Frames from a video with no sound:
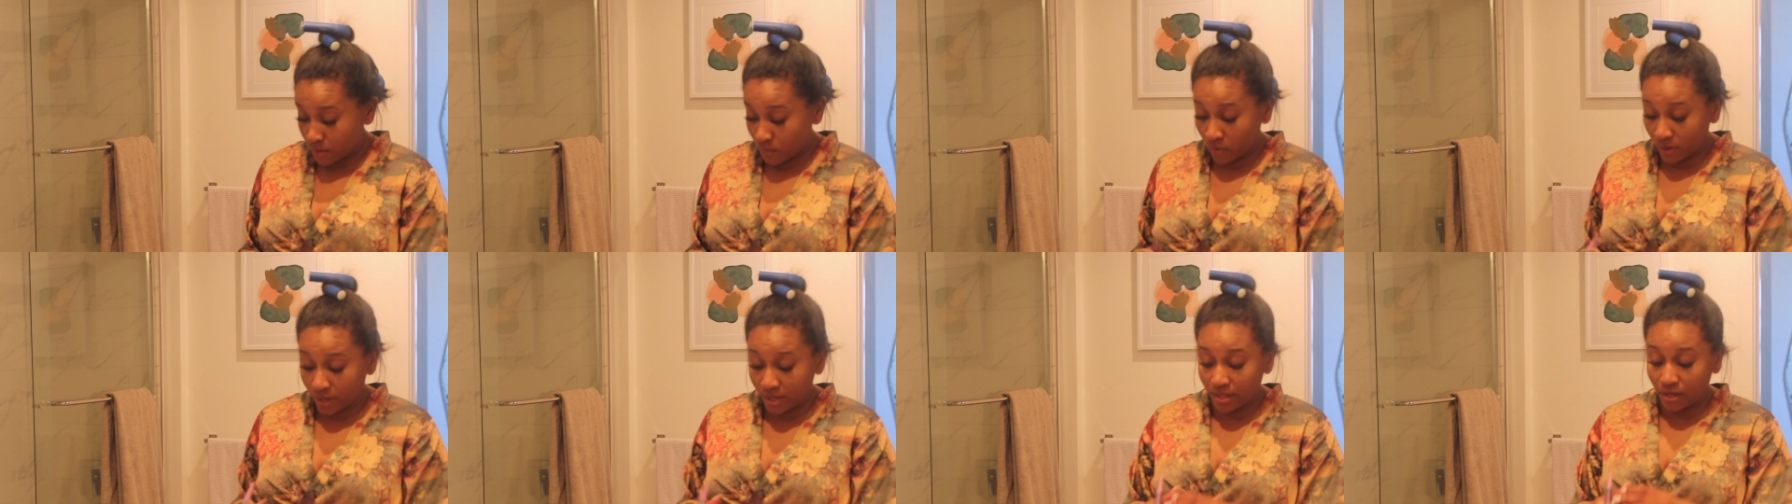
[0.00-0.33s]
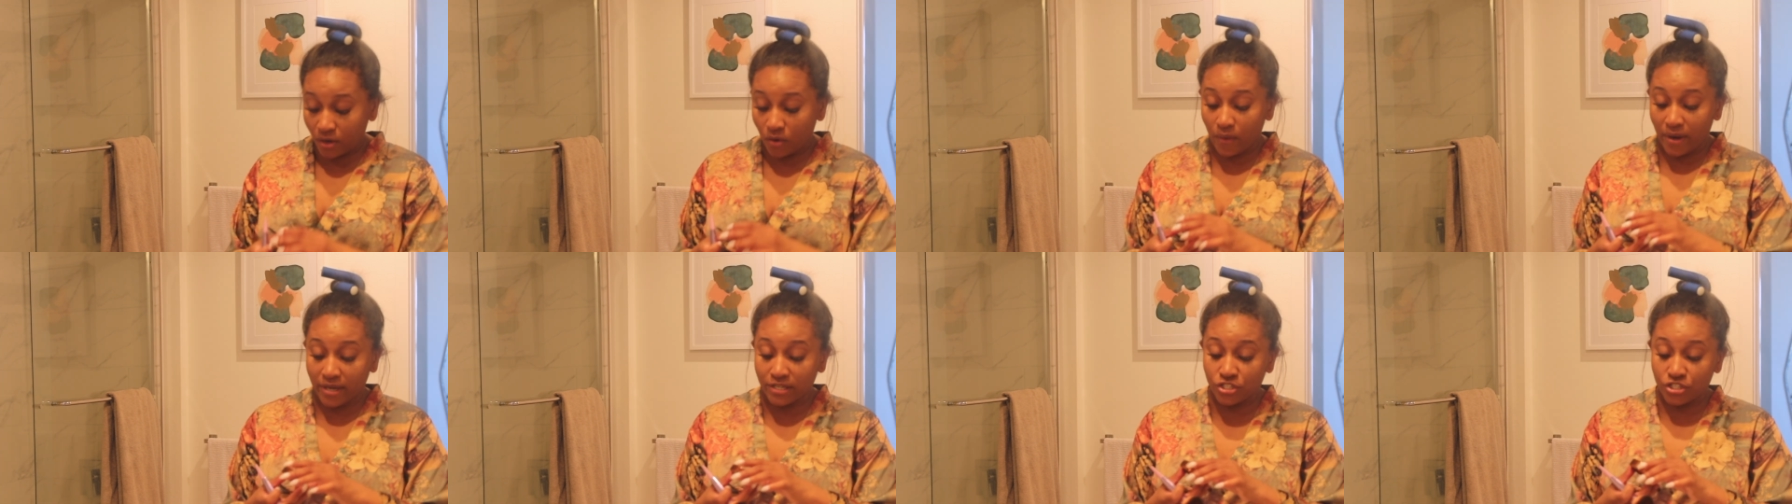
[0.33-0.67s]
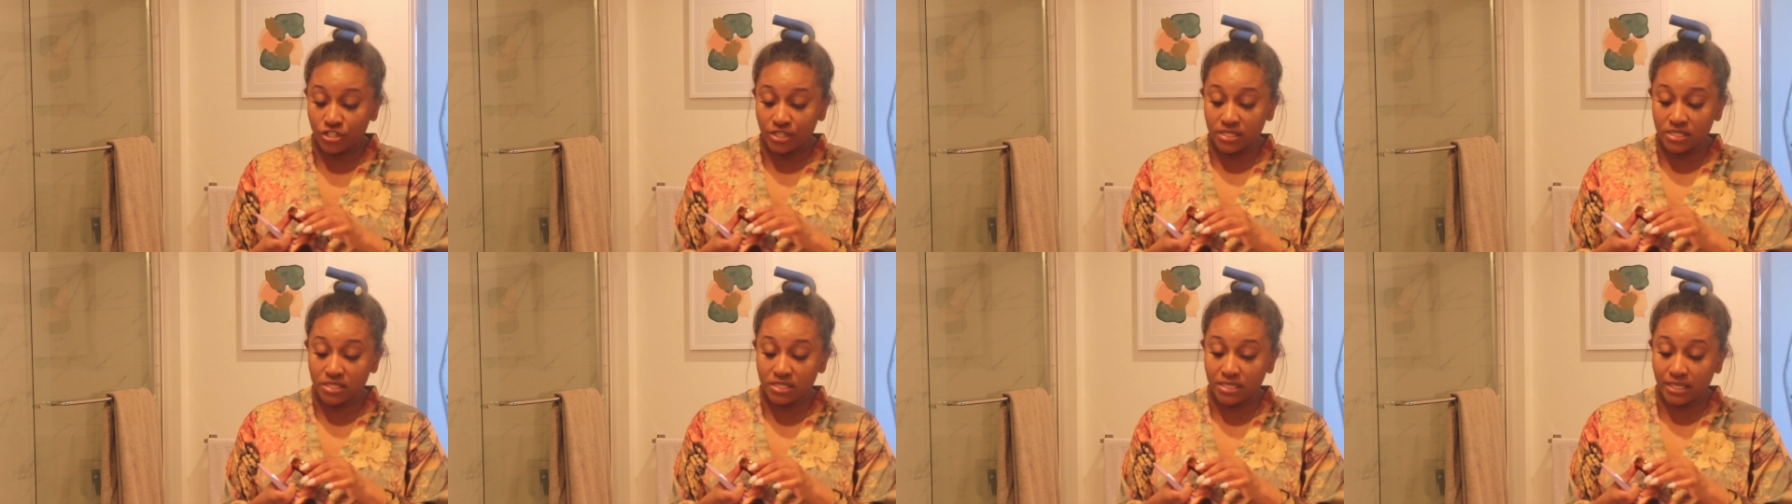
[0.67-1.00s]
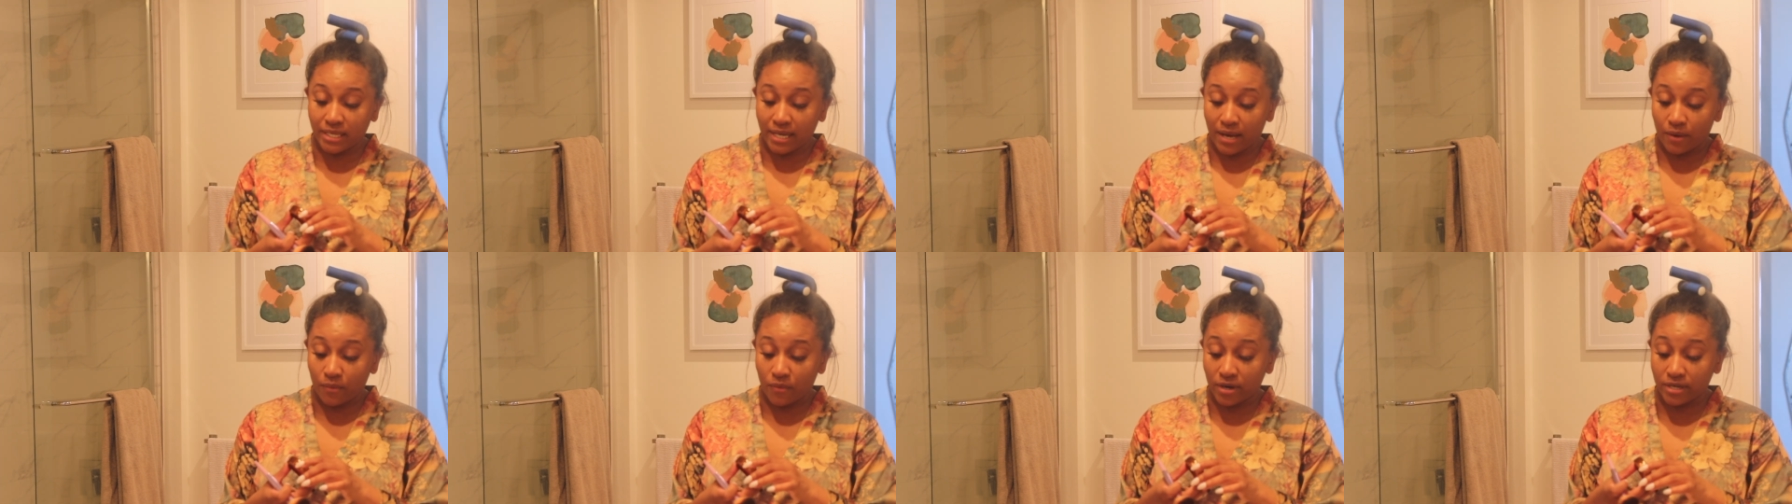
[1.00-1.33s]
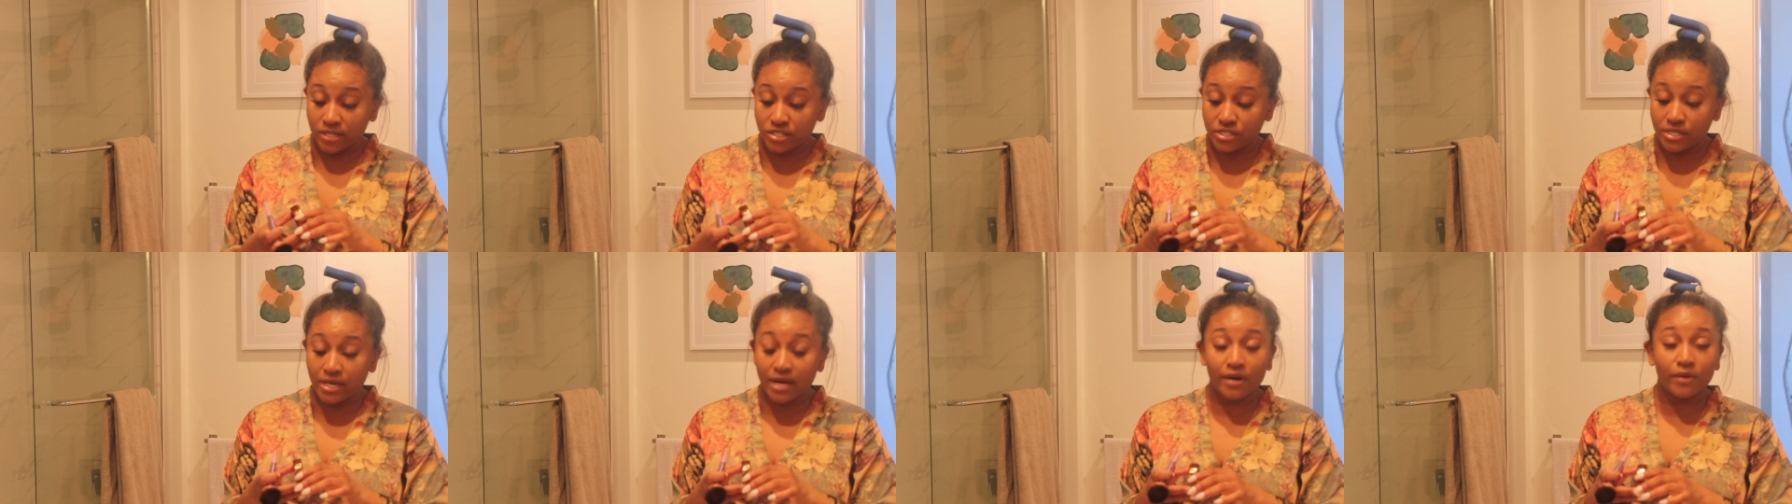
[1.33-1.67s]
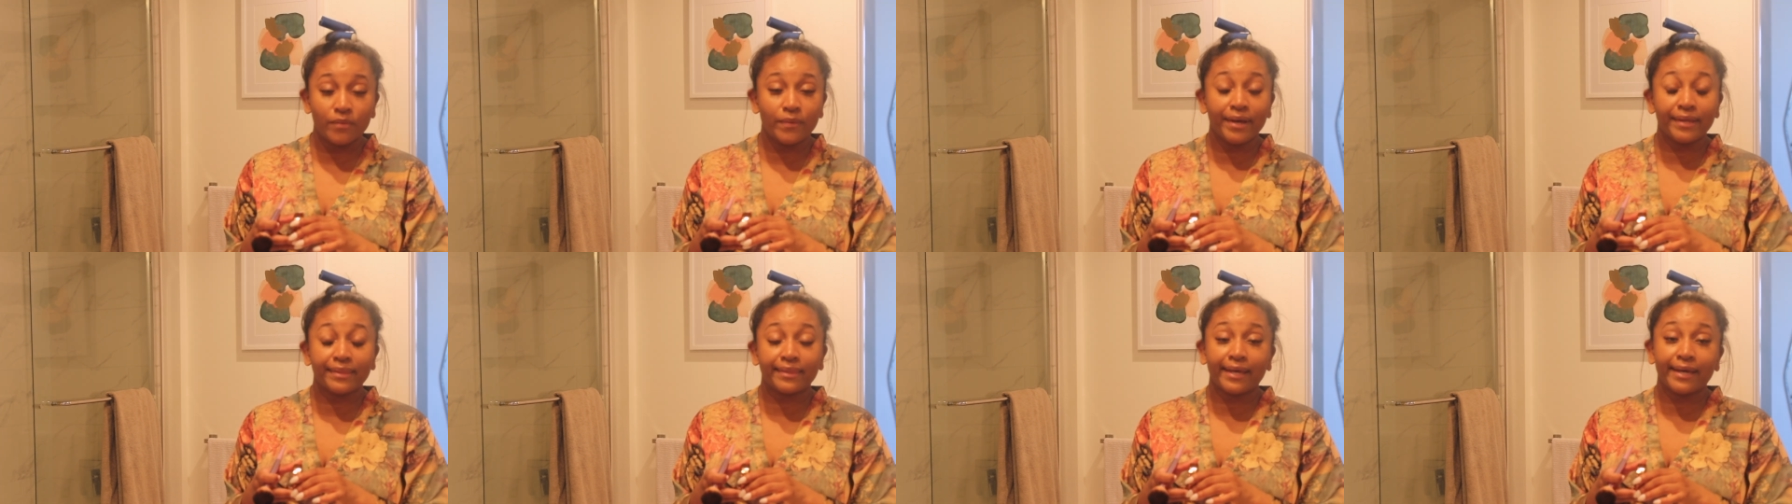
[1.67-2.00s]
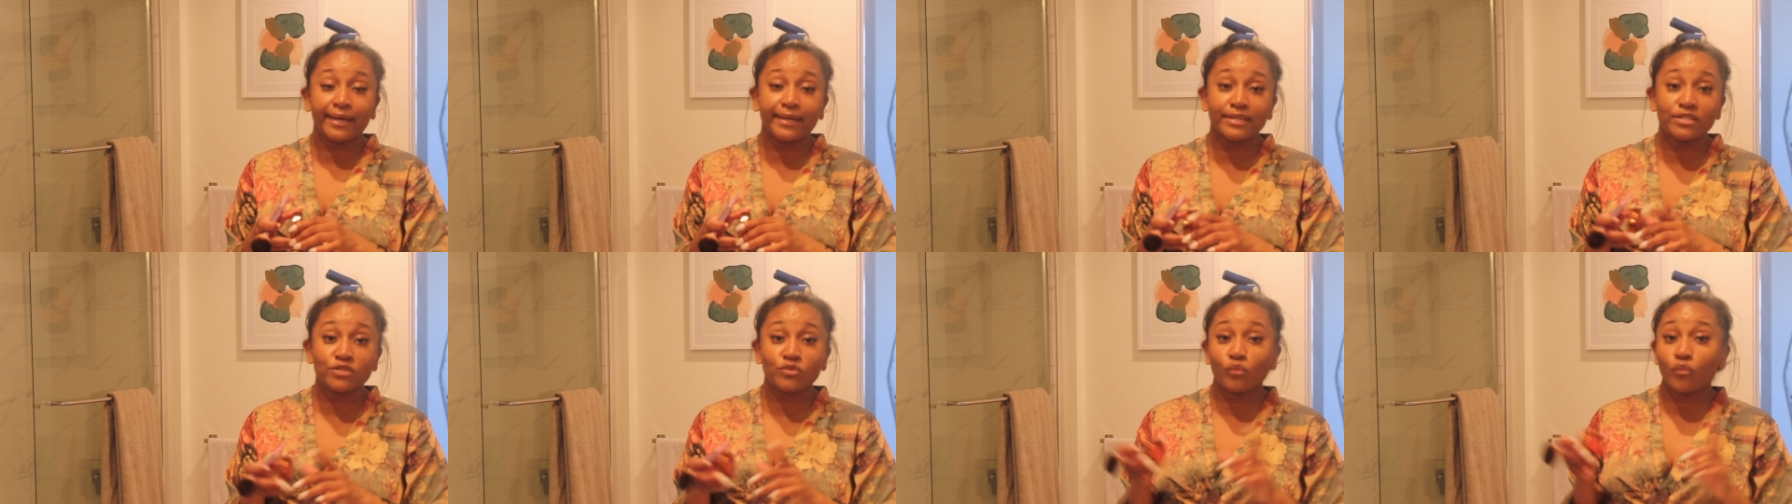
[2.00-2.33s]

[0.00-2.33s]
one of the questions that I want to start with is,